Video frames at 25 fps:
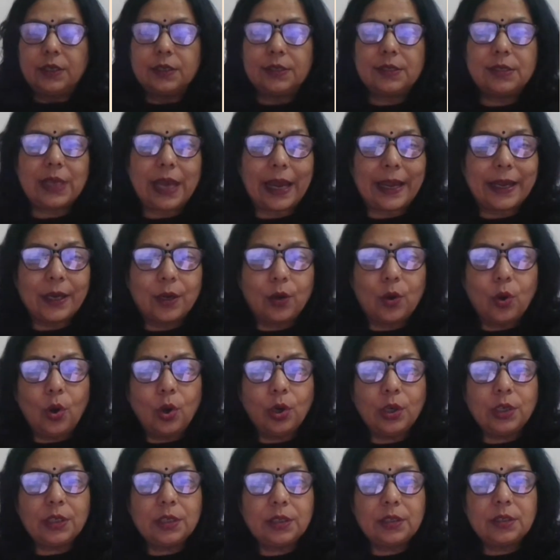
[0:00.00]

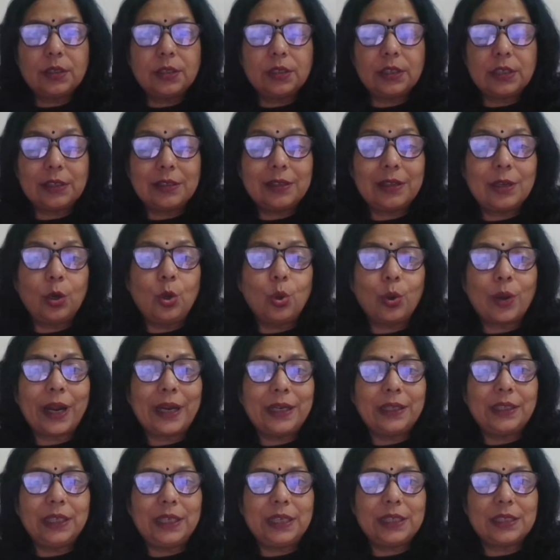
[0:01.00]
Zygote. Look
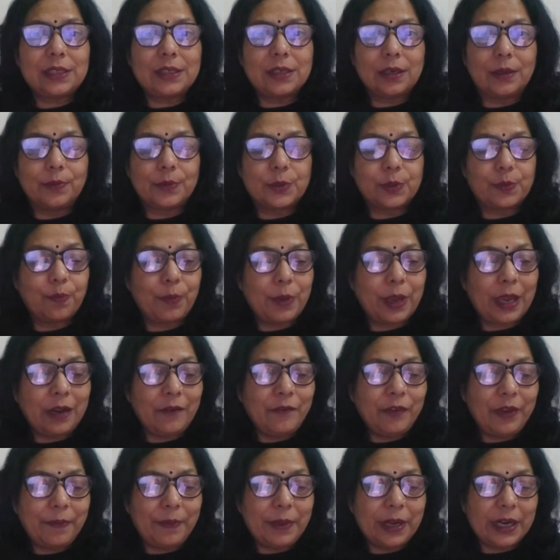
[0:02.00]
at these terms. Male,
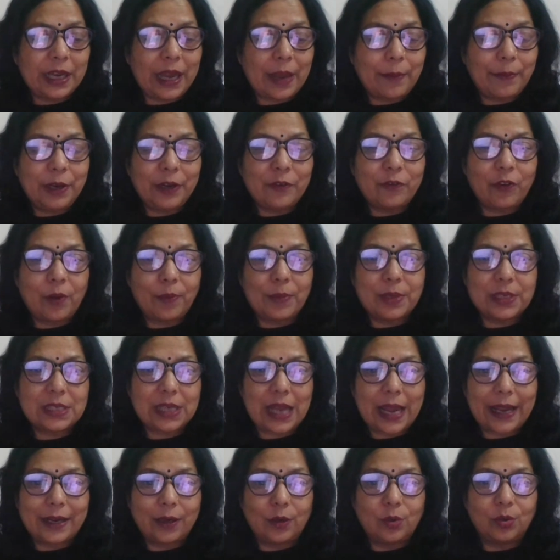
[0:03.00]
female gamete form a
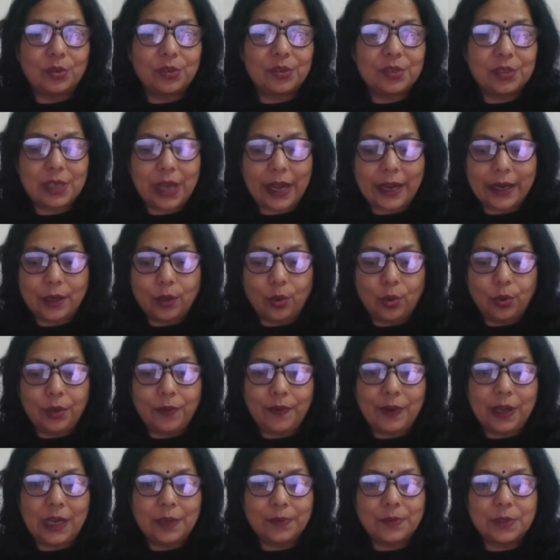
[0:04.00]
zygote. Zygote
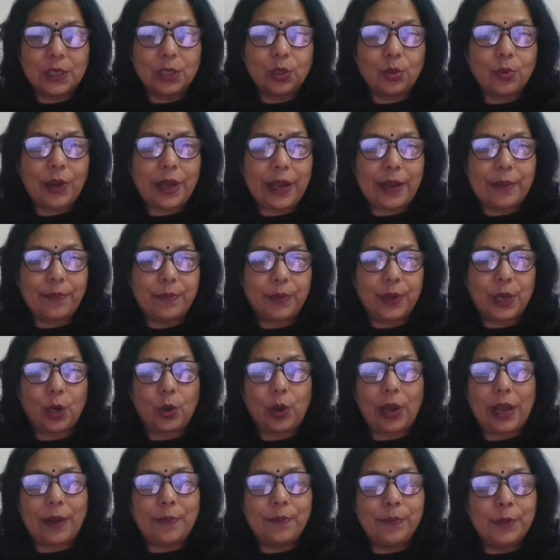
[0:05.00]
develops into embryo.
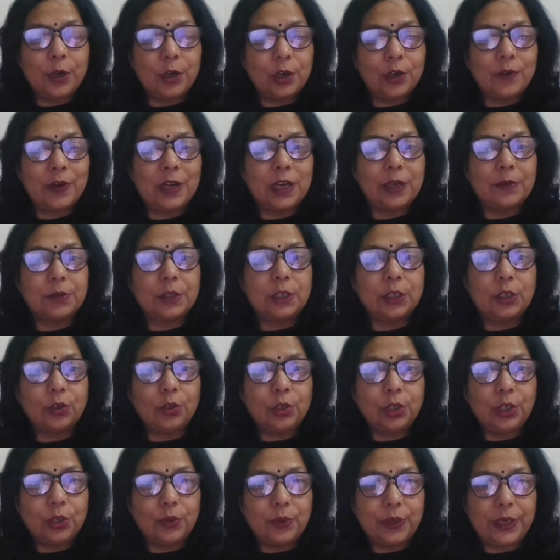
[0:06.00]
Embryo develops into
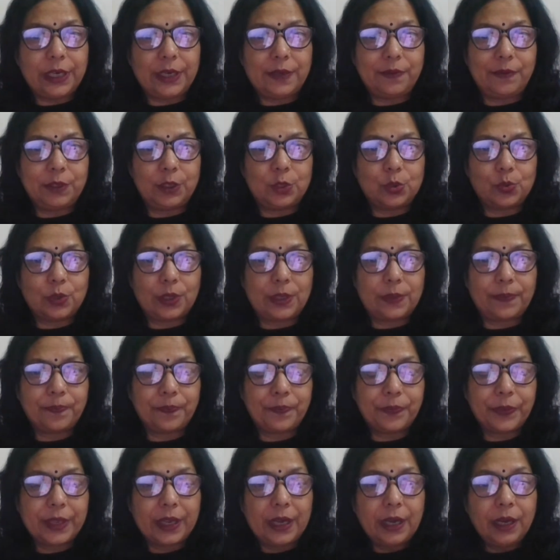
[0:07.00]
a new individual.
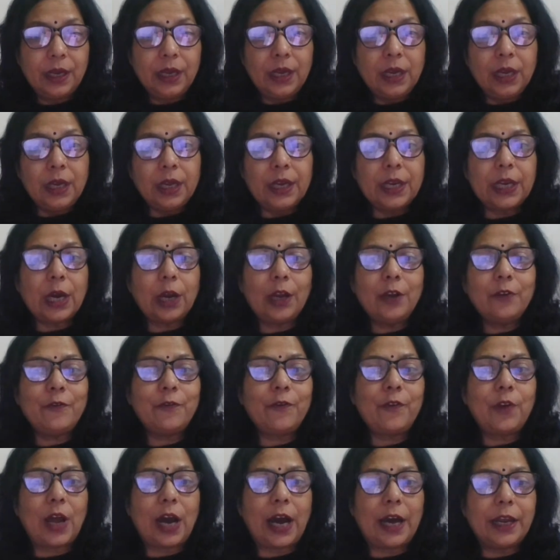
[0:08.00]
Now in
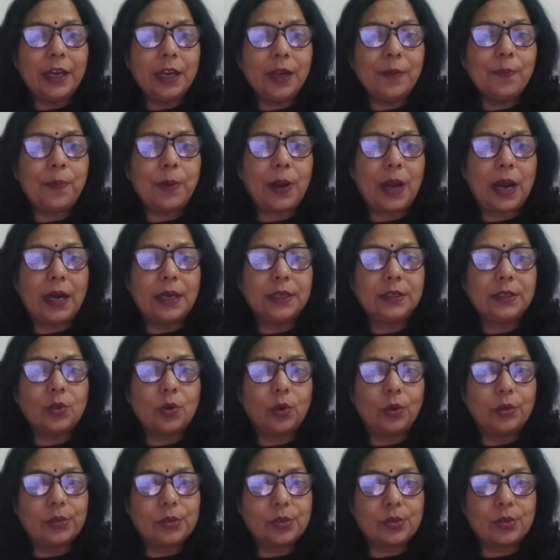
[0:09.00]
flowering plants
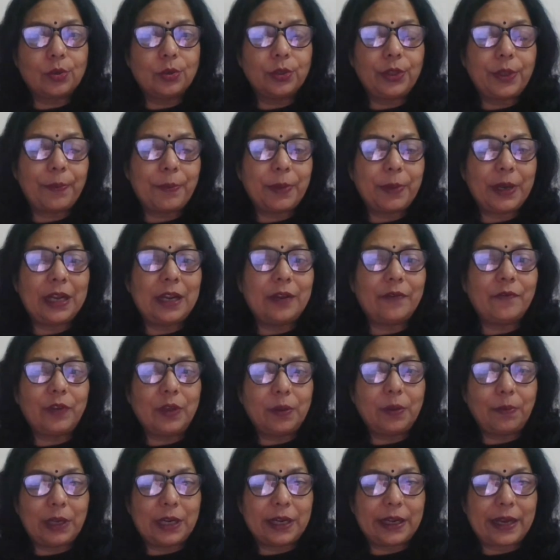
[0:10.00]
also the male and
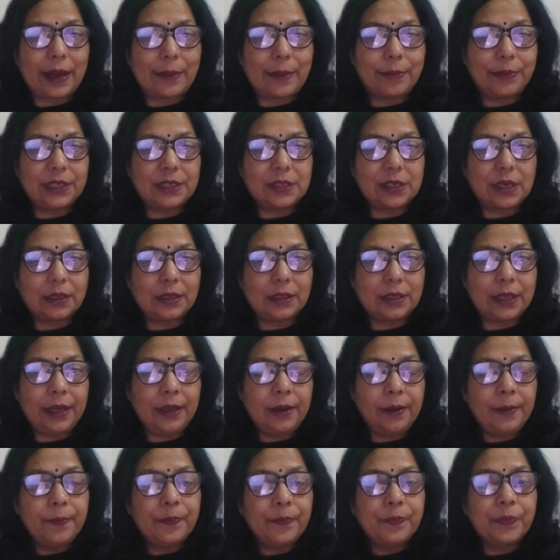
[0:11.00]
female gametes are
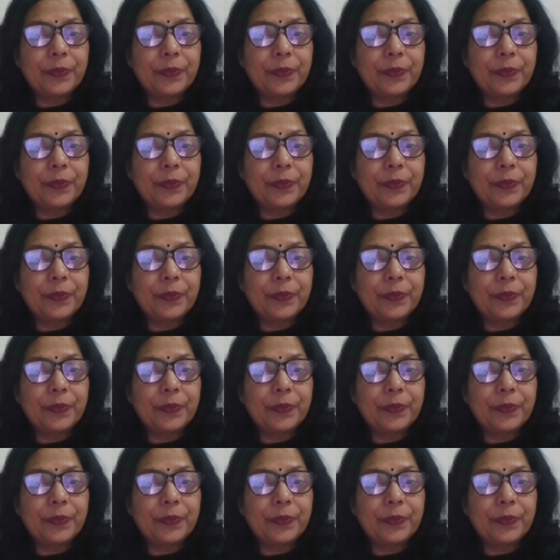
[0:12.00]
there.